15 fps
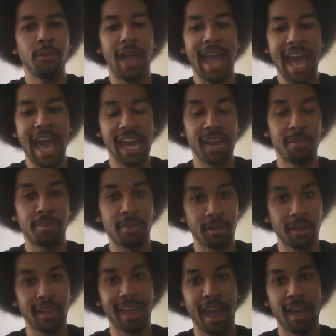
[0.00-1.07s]
add up
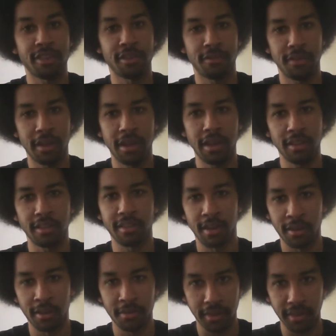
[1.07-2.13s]
the Cassavetes,
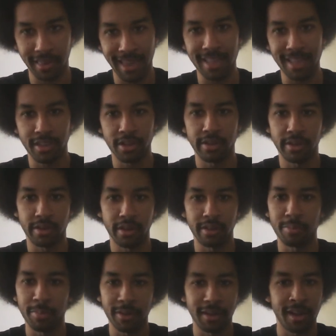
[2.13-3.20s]
obviously that's the
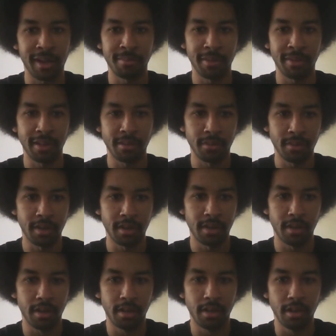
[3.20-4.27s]
longest, but I'm not doing that.